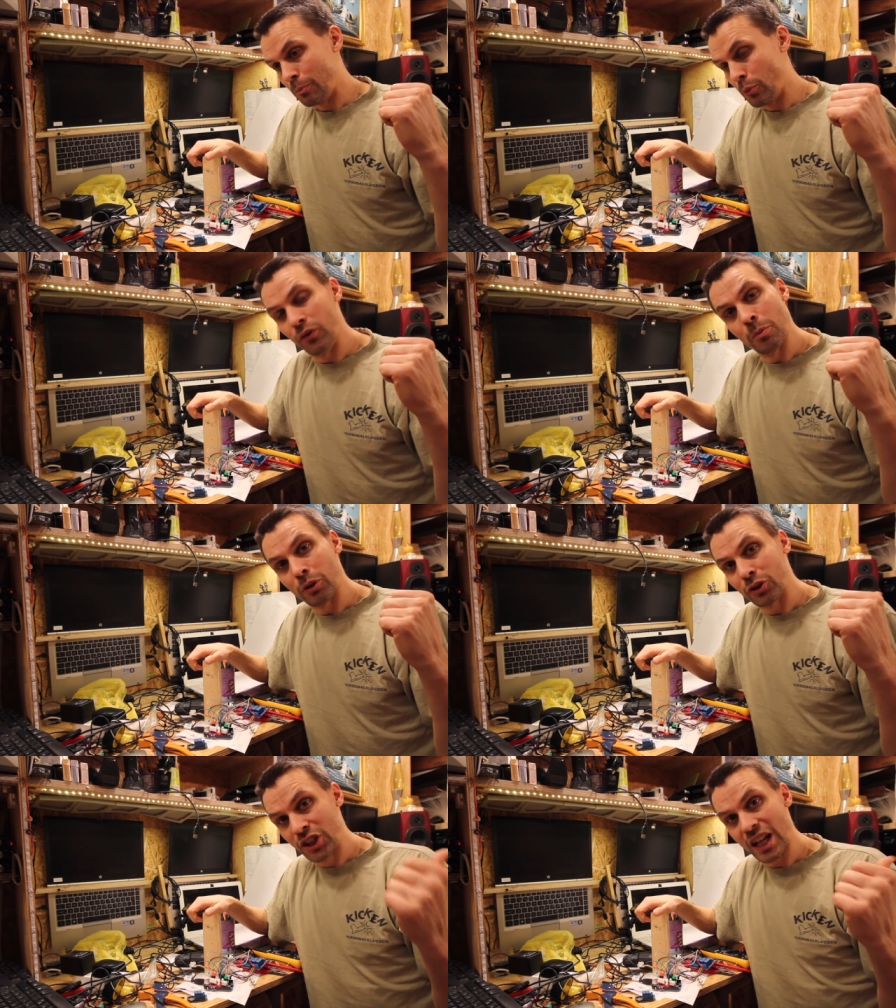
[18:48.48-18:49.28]

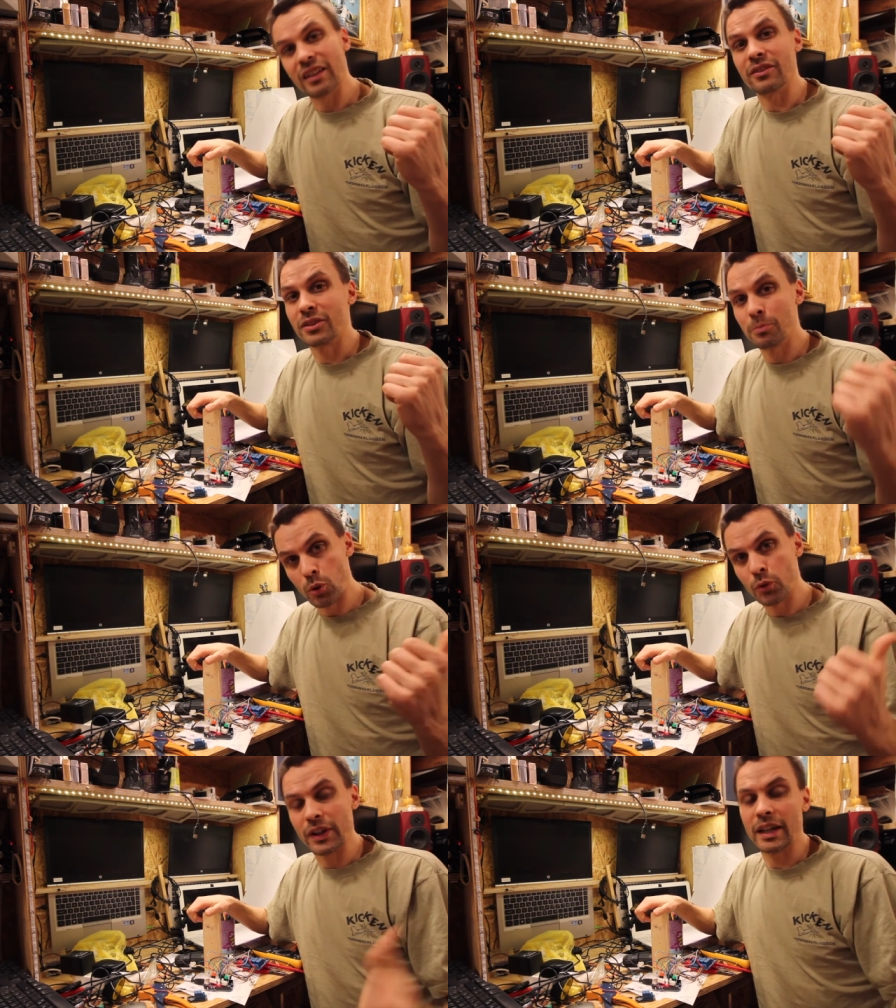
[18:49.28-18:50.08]
movable shelves
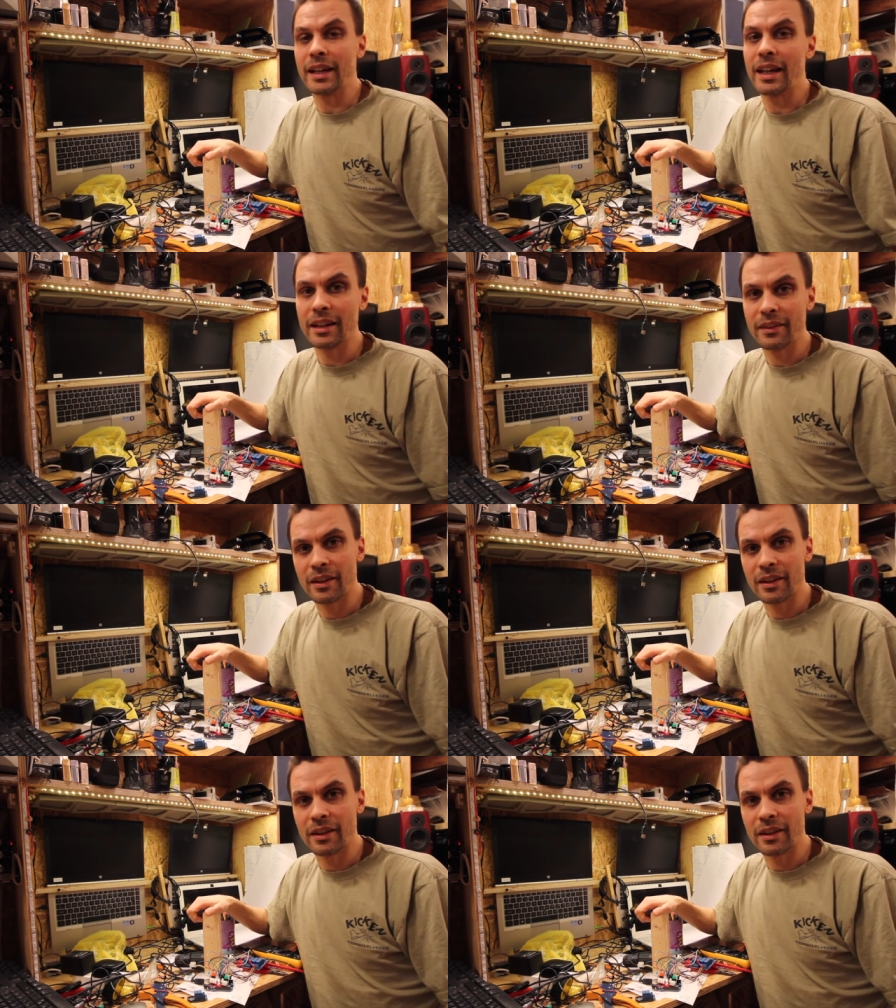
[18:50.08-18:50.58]
moving again.